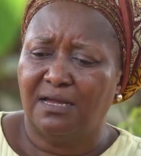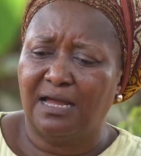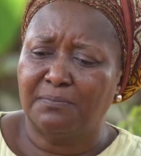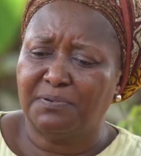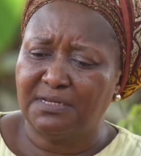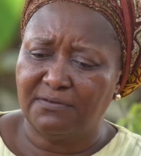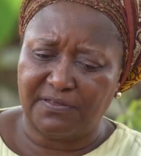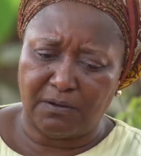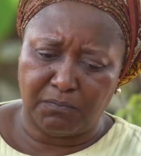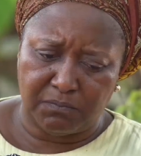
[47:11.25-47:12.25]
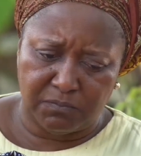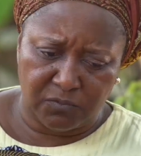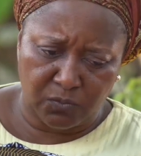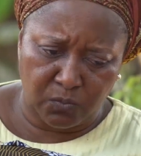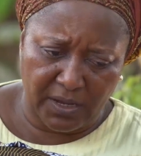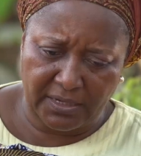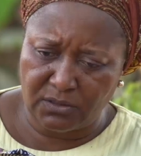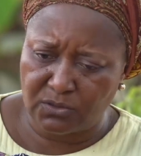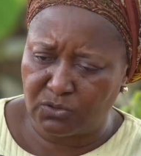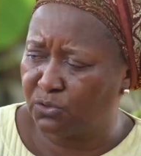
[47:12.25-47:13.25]
I believe that
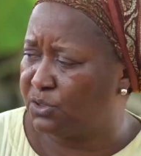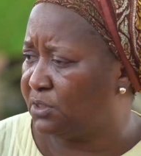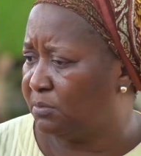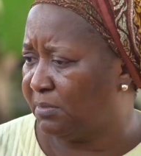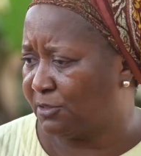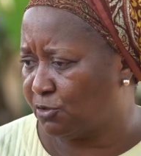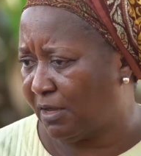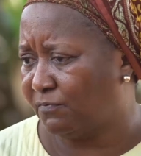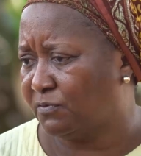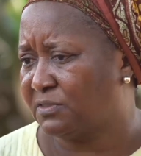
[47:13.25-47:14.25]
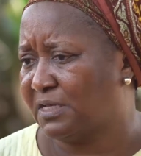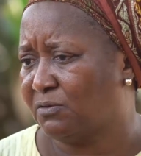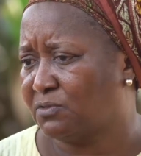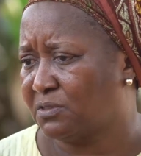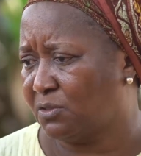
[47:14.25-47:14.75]
when Sochima travels out,